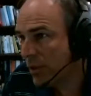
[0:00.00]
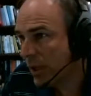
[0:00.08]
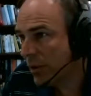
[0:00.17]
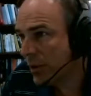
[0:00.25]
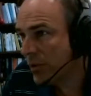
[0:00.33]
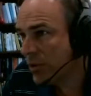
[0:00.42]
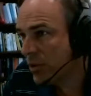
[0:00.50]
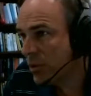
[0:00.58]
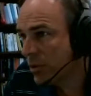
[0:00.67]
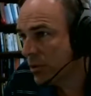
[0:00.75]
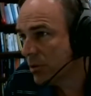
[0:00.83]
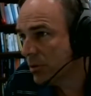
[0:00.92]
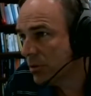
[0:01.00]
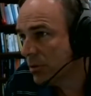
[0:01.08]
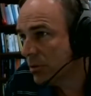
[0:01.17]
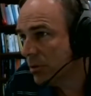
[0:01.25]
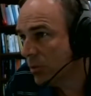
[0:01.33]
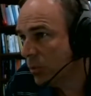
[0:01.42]
Darren is
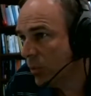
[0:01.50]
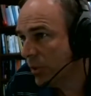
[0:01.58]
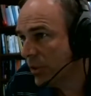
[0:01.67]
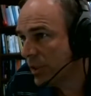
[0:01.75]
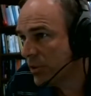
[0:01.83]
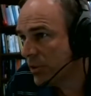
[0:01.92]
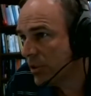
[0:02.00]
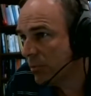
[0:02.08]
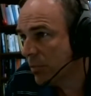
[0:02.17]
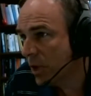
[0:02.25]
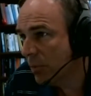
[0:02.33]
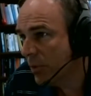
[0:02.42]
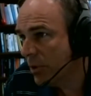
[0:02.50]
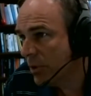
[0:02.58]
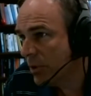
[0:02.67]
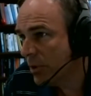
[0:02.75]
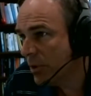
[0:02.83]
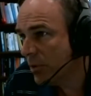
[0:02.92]
still with us at the moment.
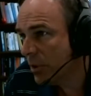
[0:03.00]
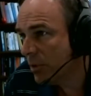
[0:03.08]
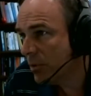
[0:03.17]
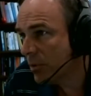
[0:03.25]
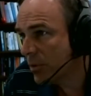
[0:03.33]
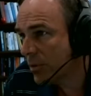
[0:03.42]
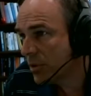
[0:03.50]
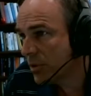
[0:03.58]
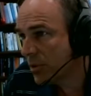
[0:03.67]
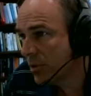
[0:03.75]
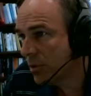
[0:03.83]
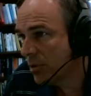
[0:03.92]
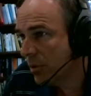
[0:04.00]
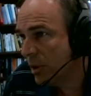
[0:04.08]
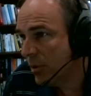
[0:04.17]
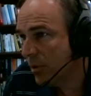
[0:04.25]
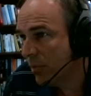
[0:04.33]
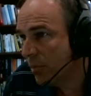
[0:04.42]
If you want to
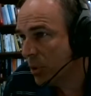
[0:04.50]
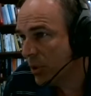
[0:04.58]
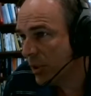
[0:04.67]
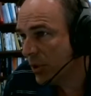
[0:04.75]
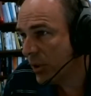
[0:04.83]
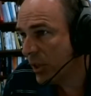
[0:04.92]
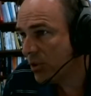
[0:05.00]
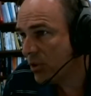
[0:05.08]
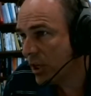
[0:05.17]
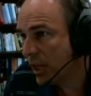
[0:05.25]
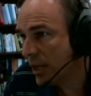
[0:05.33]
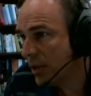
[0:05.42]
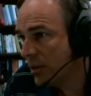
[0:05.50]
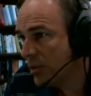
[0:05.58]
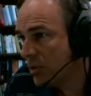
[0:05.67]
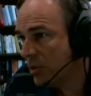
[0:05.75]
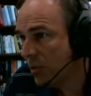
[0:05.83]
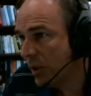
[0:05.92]
put anything in chat
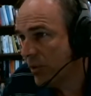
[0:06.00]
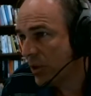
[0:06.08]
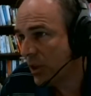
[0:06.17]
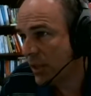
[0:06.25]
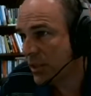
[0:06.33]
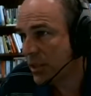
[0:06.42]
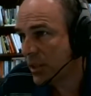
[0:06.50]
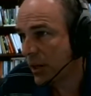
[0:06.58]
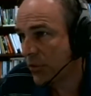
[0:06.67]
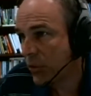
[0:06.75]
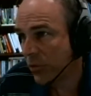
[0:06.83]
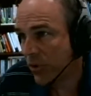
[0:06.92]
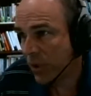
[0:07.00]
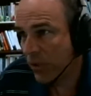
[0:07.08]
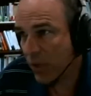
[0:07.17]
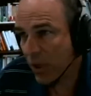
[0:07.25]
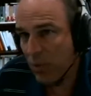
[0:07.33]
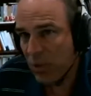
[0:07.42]
as to whether that's covered off
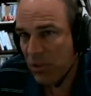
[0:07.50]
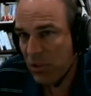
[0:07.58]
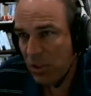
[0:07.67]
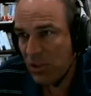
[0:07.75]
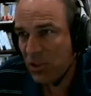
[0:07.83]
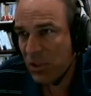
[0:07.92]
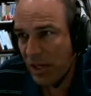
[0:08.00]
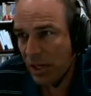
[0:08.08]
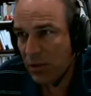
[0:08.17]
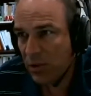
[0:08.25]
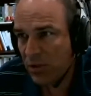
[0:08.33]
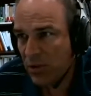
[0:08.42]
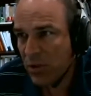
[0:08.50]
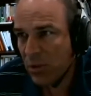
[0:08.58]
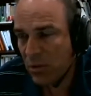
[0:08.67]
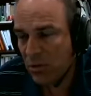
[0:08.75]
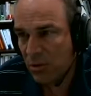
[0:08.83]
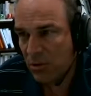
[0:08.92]
anything, but it certainly sounds
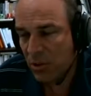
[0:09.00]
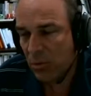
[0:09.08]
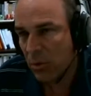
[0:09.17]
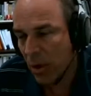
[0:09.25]
so.